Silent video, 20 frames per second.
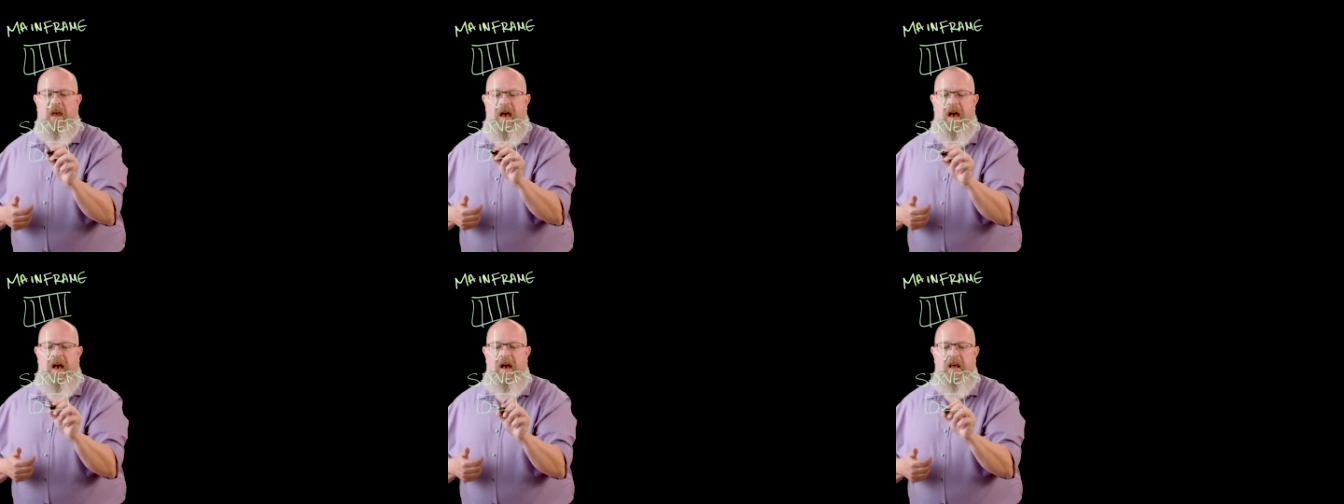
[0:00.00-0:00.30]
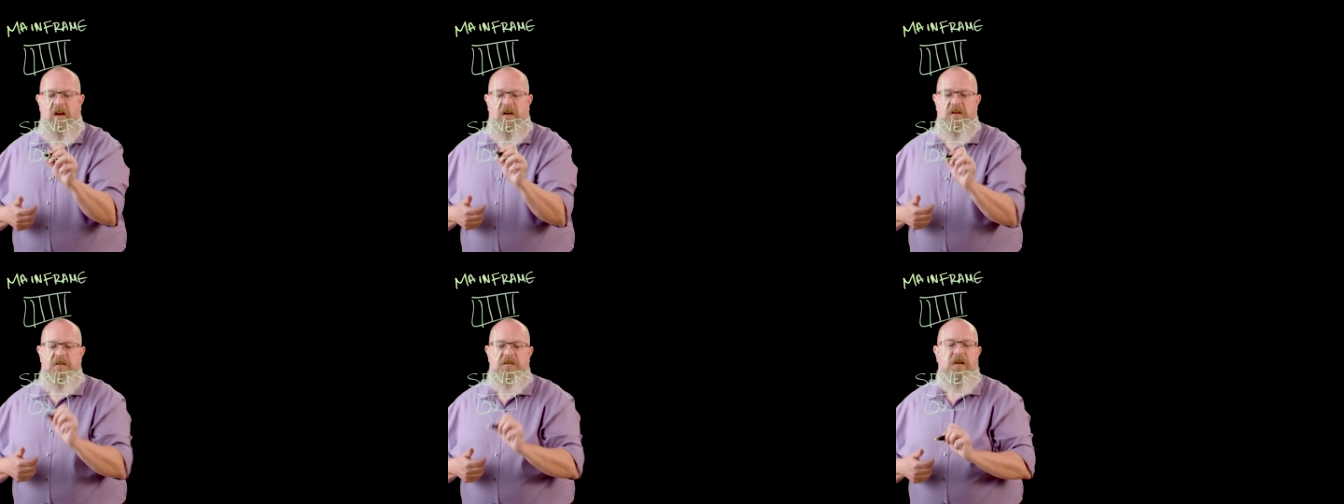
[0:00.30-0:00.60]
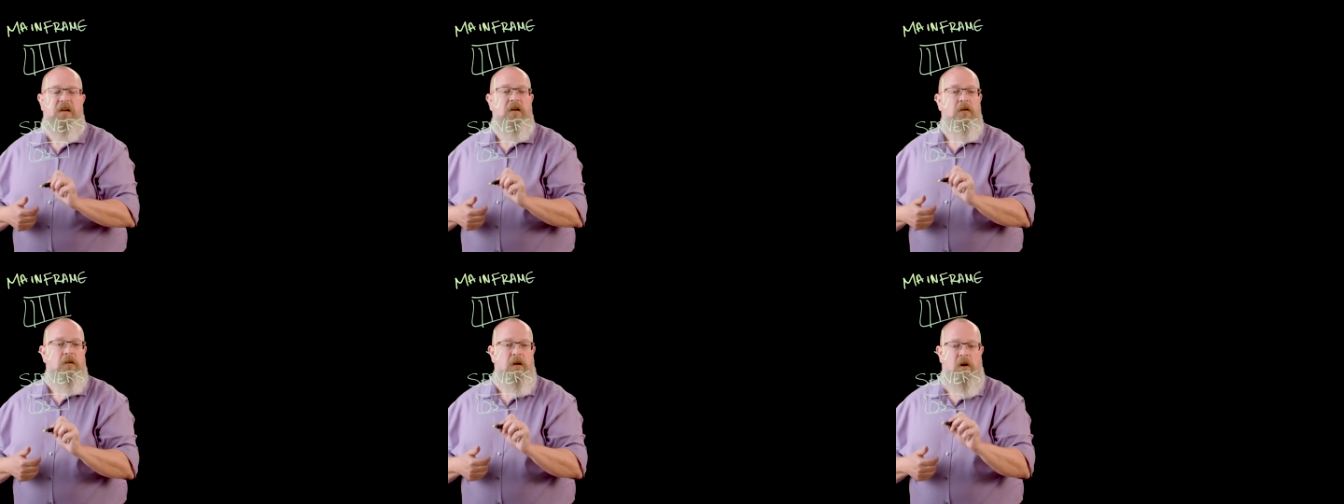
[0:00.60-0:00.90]
had a
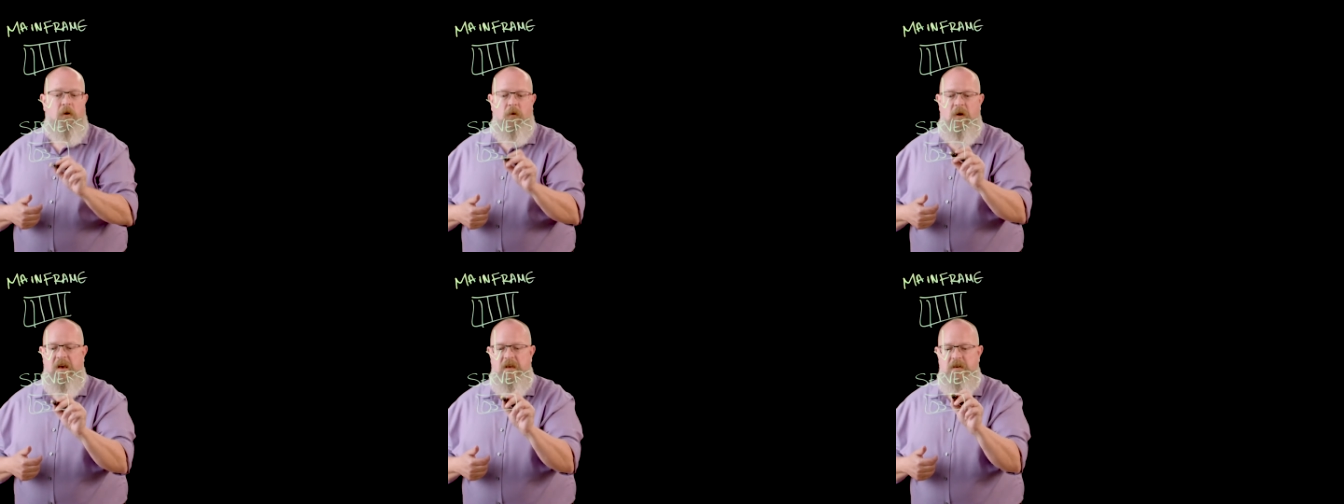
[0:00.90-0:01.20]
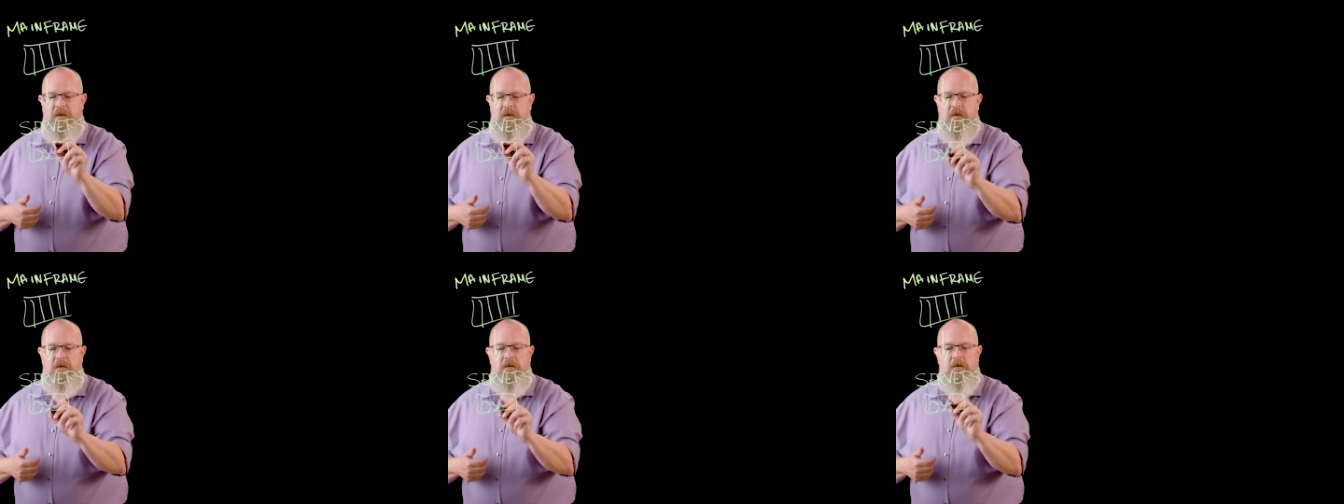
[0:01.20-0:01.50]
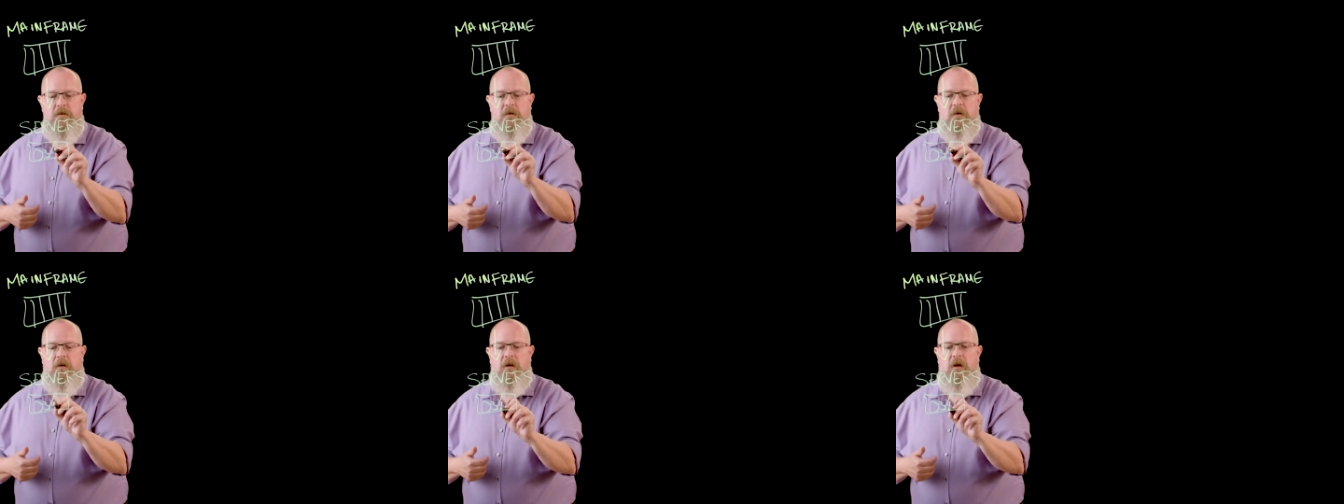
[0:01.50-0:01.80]
single
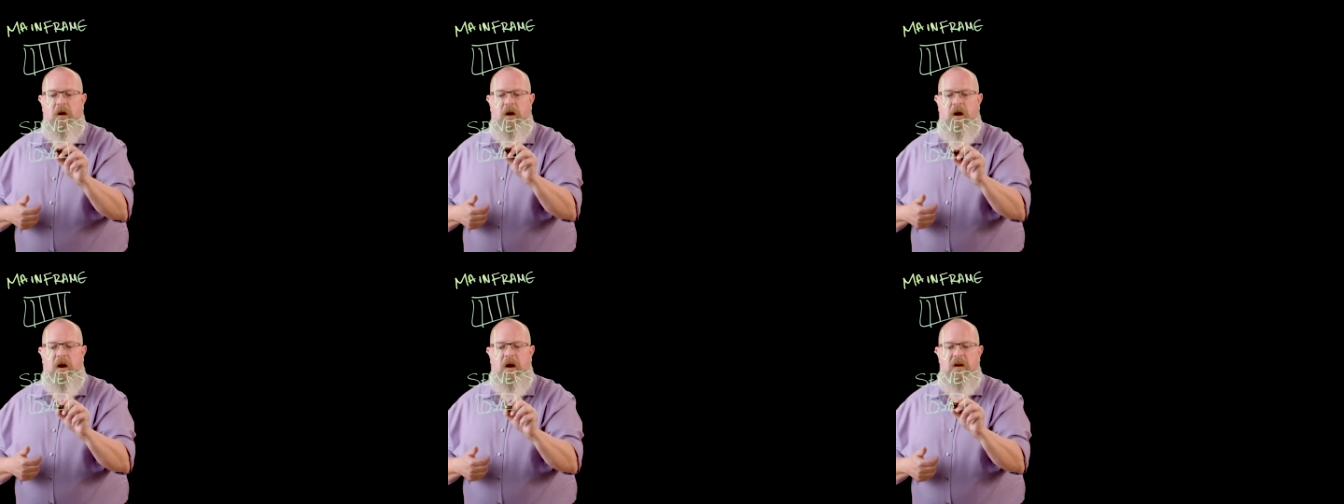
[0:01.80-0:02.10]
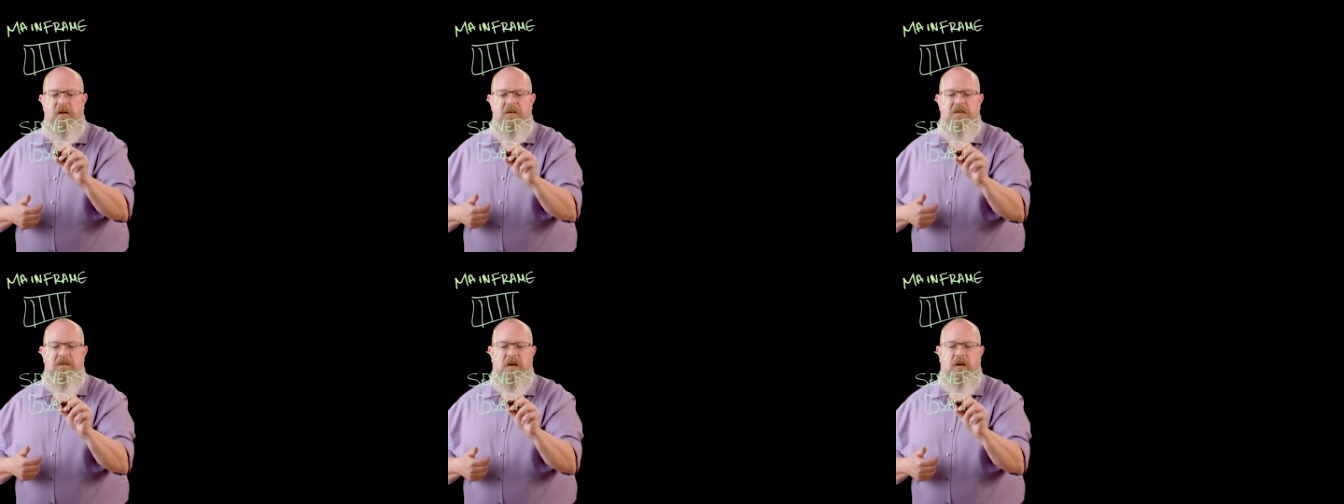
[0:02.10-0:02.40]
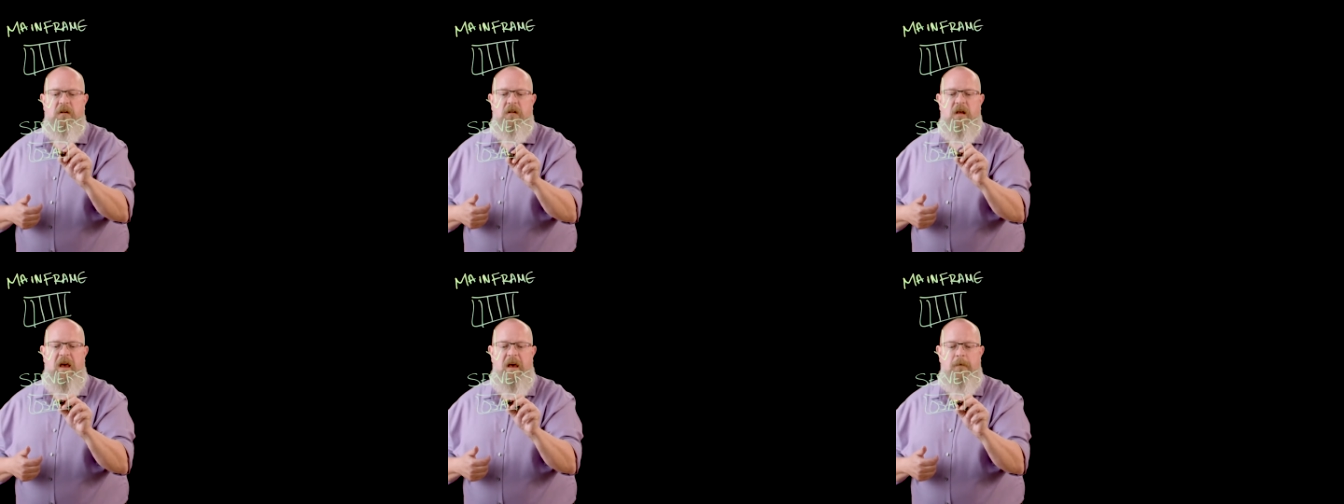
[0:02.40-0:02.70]
OS and a
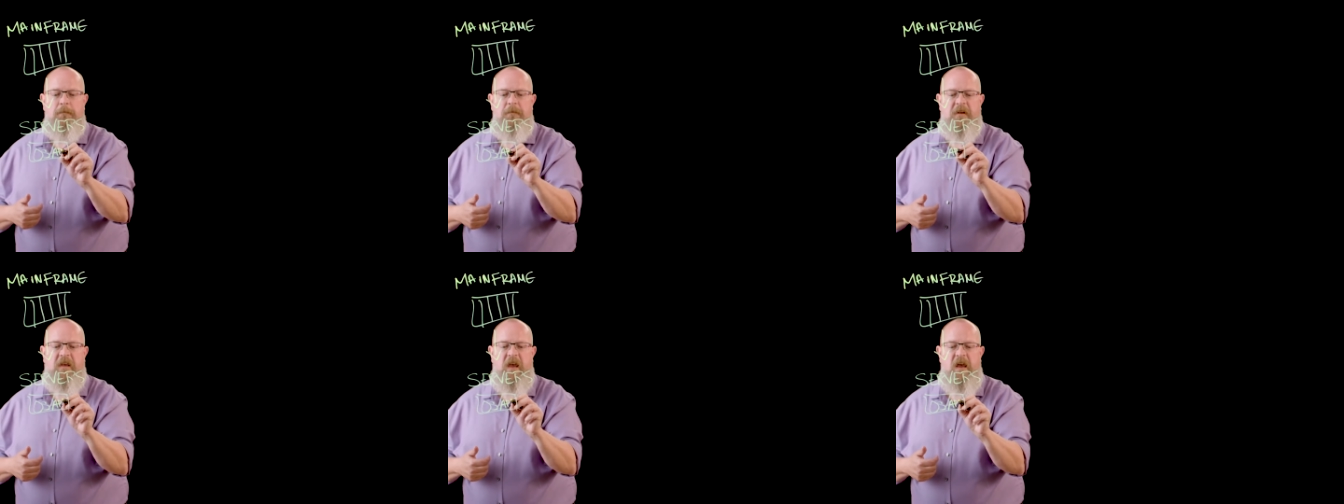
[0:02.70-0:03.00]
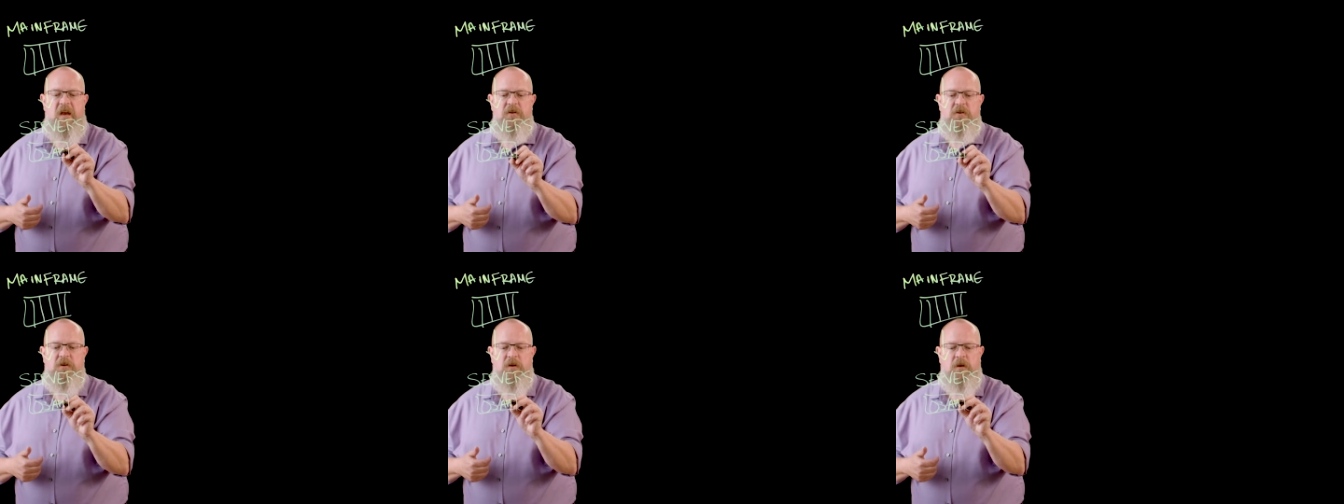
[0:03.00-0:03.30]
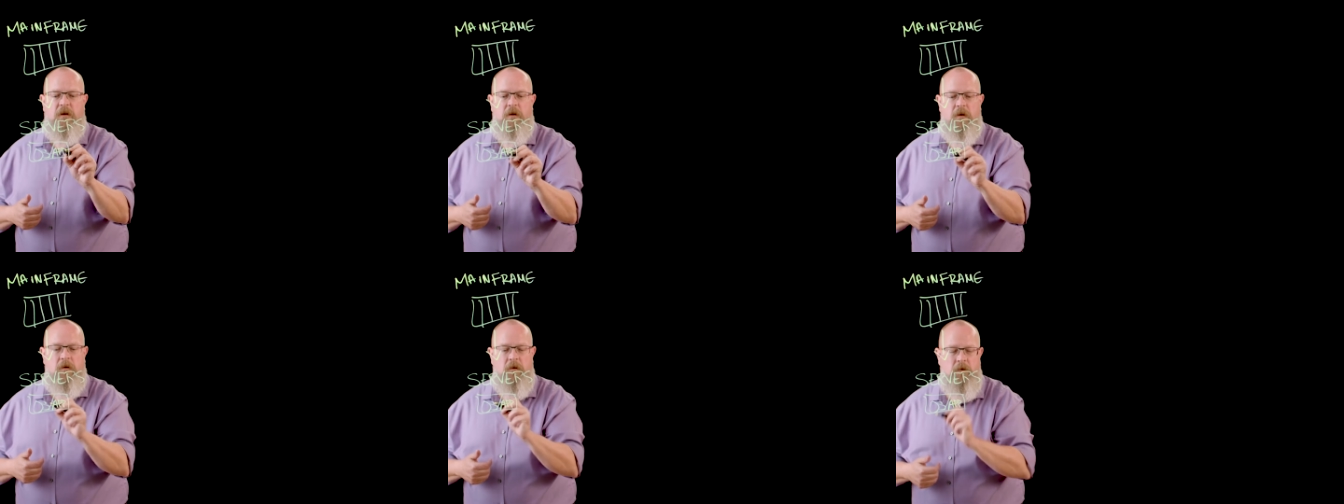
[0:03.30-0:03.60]
single
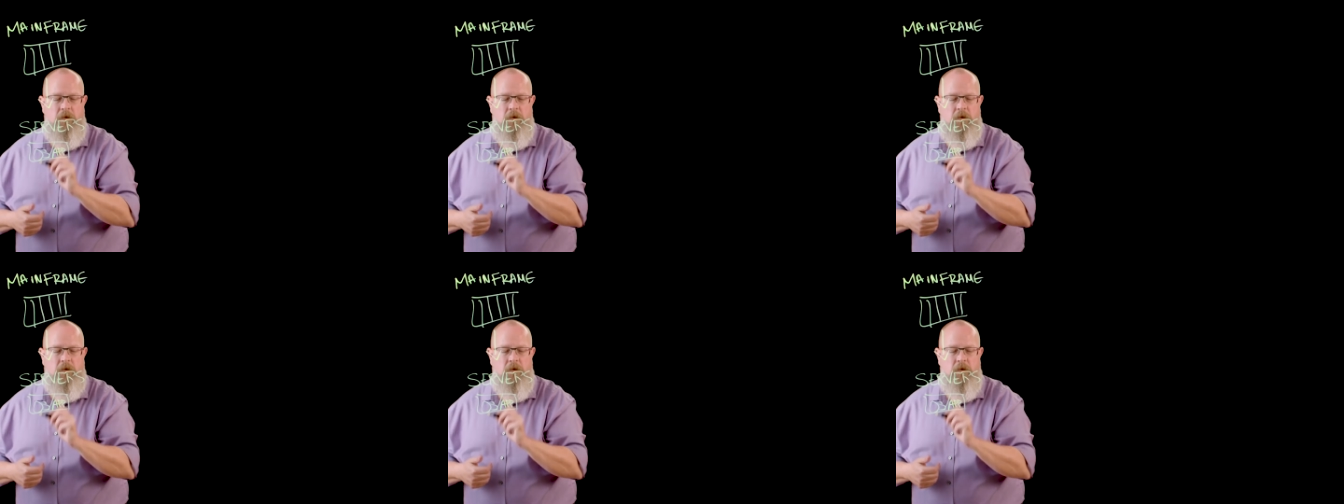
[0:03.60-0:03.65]
application.